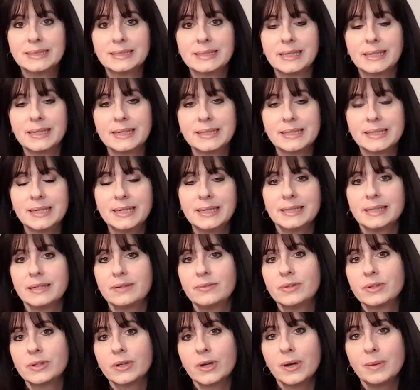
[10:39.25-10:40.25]
Like I said,
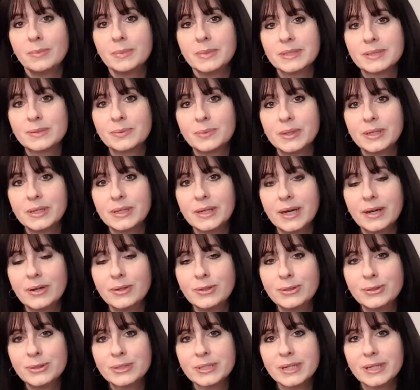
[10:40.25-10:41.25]
leave in the comments how
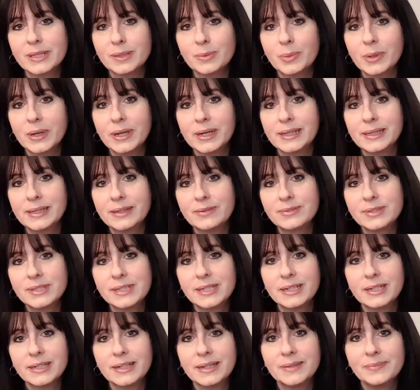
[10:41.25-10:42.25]
you celebrate. I'd love to
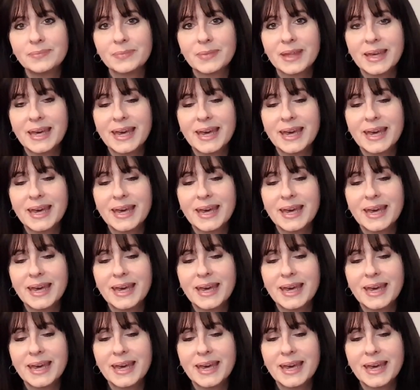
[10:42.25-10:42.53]
hear it.